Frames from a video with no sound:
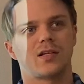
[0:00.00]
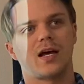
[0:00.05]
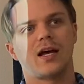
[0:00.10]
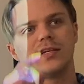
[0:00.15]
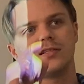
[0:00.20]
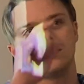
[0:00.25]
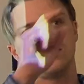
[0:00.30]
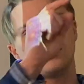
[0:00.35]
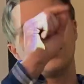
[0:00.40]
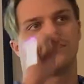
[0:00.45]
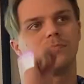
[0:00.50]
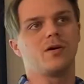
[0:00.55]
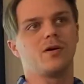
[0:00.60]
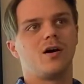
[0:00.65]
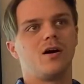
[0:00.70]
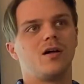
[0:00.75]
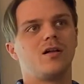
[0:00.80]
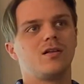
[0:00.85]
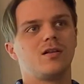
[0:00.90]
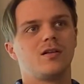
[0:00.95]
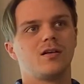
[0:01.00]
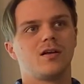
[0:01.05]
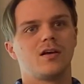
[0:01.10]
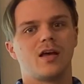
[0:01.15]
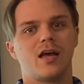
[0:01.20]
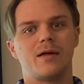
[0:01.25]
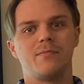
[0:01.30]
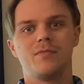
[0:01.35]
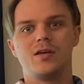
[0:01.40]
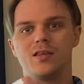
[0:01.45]
I see the ball
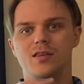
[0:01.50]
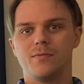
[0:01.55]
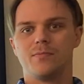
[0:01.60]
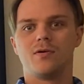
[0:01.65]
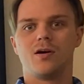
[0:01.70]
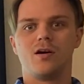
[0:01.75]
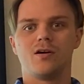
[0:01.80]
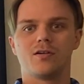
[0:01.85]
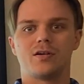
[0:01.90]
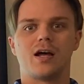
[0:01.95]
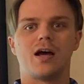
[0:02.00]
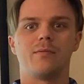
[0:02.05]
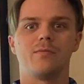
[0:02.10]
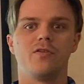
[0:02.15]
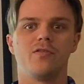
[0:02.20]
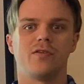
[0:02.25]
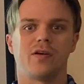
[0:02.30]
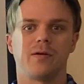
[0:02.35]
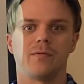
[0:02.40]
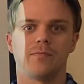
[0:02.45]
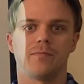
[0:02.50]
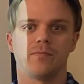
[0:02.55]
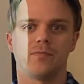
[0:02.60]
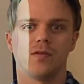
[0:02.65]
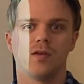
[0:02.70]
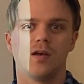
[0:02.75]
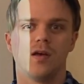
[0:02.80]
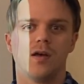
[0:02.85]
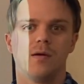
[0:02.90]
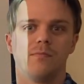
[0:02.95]
and me and the ball are not moving.
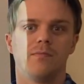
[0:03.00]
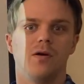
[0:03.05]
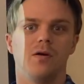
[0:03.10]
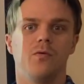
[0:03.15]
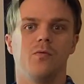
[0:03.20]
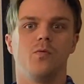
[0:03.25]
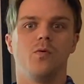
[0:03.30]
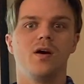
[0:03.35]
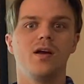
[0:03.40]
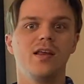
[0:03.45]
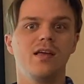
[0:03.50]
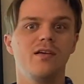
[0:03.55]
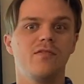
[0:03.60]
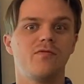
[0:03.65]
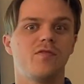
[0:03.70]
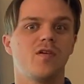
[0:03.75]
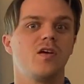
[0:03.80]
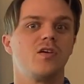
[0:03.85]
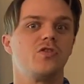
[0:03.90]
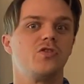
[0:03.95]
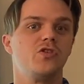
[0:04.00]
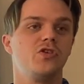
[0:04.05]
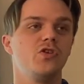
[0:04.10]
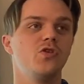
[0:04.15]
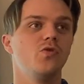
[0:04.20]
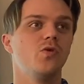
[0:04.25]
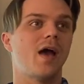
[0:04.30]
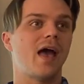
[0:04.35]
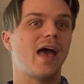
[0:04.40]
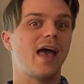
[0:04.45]
But what if
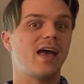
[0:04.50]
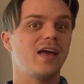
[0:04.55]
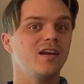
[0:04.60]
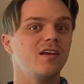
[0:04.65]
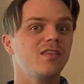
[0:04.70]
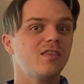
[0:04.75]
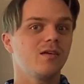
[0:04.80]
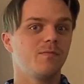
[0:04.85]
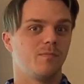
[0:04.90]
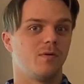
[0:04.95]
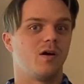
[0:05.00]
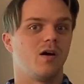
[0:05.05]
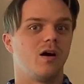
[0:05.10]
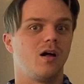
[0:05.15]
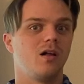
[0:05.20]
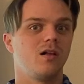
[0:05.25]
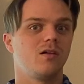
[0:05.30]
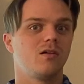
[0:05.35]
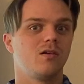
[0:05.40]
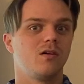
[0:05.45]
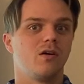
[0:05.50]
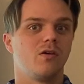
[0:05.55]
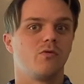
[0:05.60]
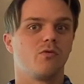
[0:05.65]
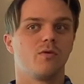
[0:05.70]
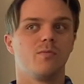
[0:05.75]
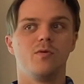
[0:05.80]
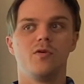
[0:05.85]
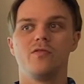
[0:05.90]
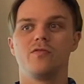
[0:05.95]
you and the ball
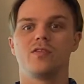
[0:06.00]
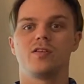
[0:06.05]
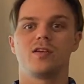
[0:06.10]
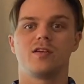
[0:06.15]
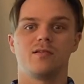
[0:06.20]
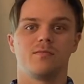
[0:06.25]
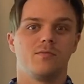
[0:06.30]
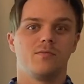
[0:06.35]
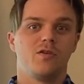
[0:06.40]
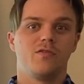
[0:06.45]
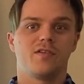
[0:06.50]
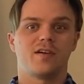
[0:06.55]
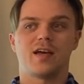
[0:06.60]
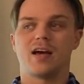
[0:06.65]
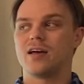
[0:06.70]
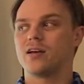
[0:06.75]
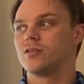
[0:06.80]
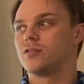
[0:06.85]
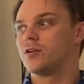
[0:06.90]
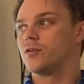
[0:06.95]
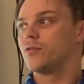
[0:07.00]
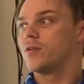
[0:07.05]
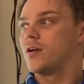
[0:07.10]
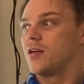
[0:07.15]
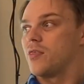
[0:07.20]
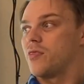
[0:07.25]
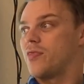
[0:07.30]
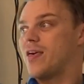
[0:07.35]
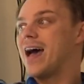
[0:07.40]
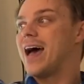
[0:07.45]
were moving, I don't know,
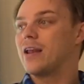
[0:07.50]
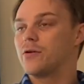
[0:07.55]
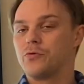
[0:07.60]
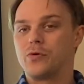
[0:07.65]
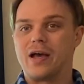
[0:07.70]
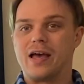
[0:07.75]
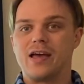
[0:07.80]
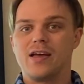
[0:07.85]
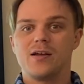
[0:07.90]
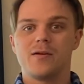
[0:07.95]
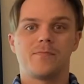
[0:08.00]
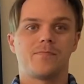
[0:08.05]
that way